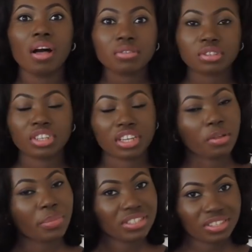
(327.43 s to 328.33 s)
also check
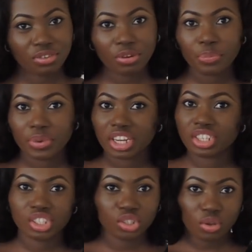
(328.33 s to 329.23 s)
out my instagram
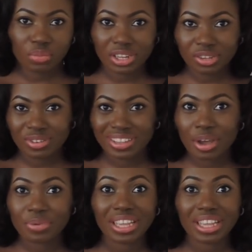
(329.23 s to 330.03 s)
page to Tomi Adenuga